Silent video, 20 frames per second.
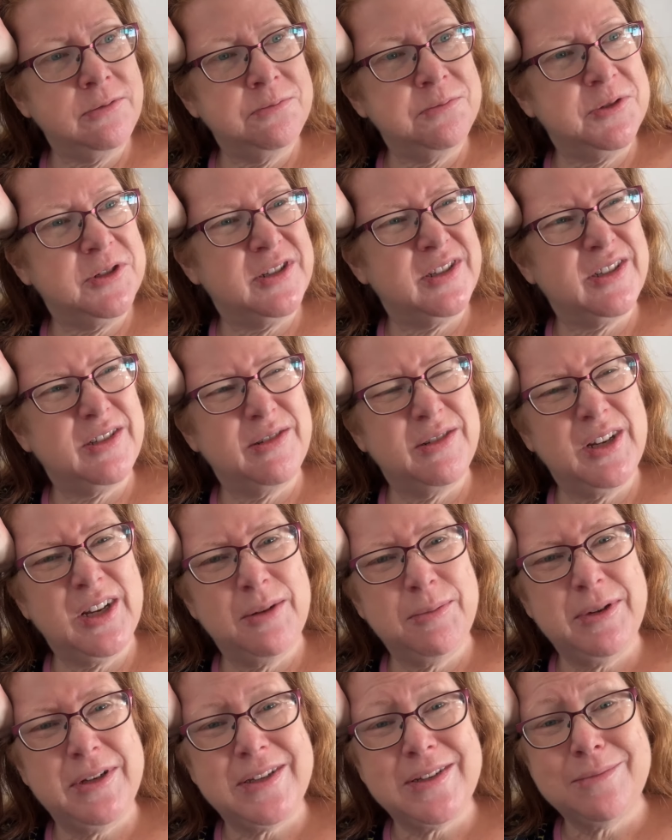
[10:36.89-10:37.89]
Just yeah,
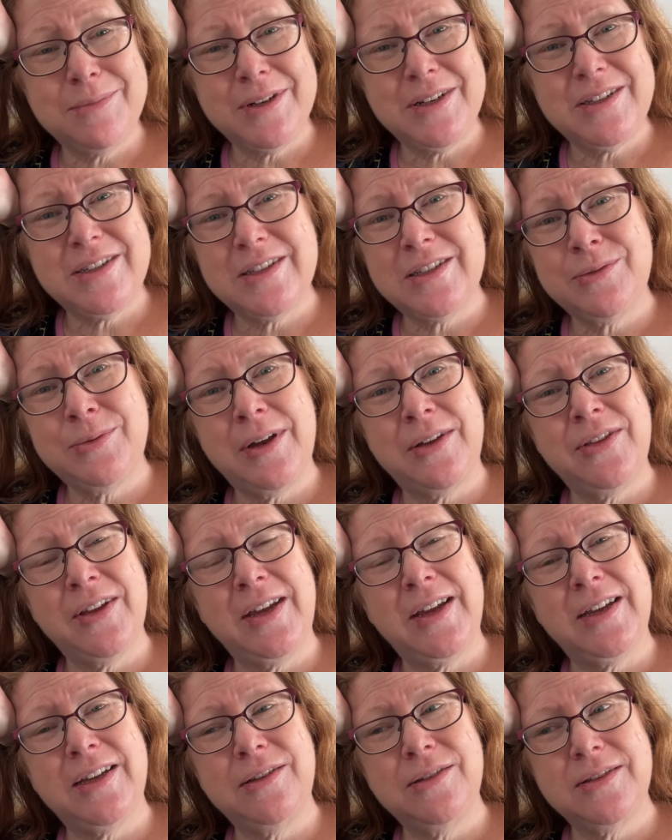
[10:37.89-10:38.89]
bits and pieces around the
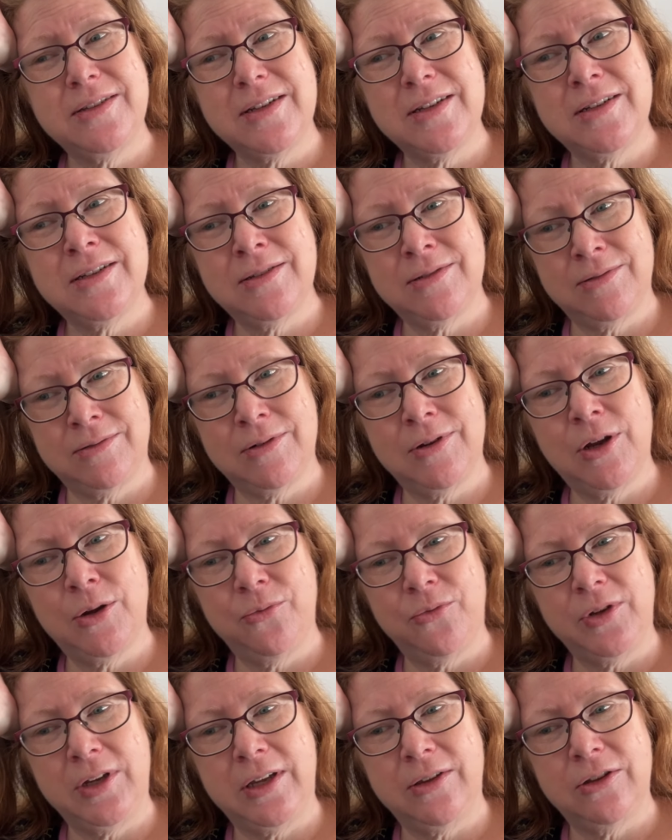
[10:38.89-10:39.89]
house and
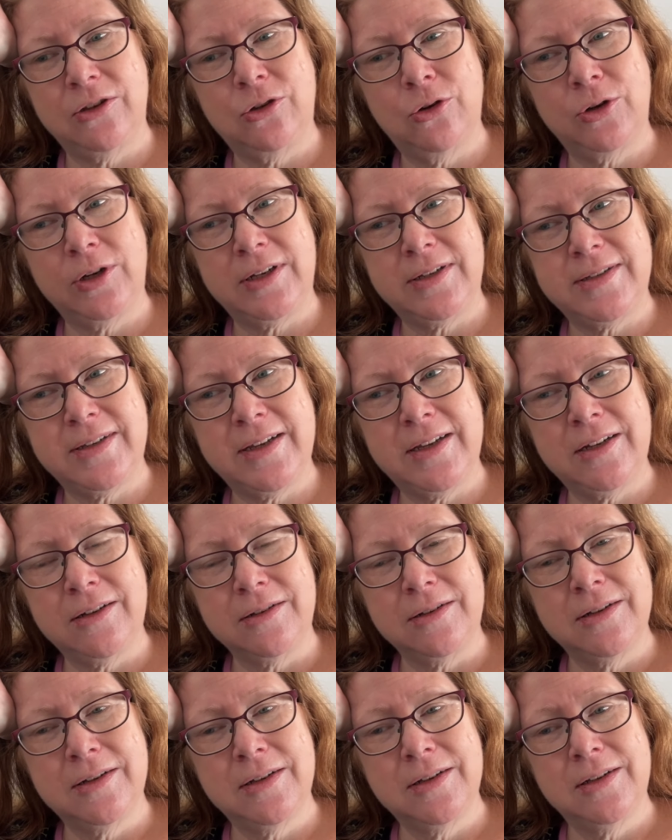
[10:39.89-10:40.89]
hopefully get the doggies
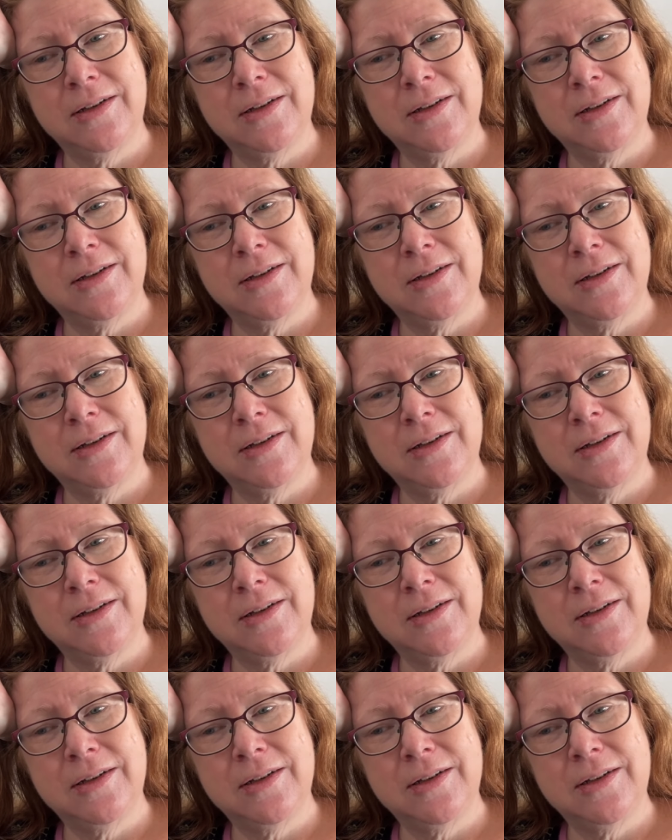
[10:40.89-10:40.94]
out.